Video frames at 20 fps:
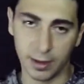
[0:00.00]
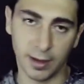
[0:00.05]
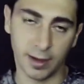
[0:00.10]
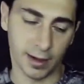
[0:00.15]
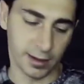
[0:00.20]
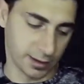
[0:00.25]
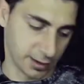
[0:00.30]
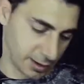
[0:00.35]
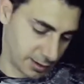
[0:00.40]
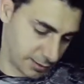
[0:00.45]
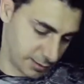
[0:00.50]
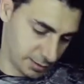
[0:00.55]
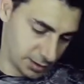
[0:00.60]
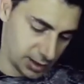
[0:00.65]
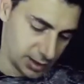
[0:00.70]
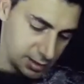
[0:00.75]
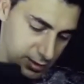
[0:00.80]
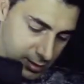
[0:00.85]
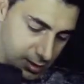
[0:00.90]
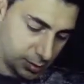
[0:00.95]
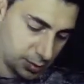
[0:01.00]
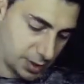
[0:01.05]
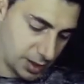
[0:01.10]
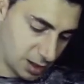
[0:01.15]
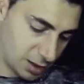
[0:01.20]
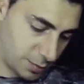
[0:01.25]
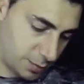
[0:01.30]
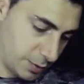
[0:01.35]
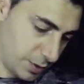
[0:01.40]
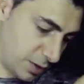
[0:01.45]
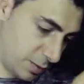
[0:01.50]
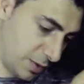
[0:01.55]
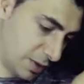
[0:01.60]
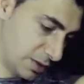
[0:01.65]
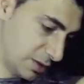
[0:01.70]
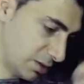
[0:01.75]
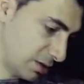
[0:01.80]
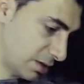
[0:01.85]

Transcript: And yeah, that's the bag pretty much.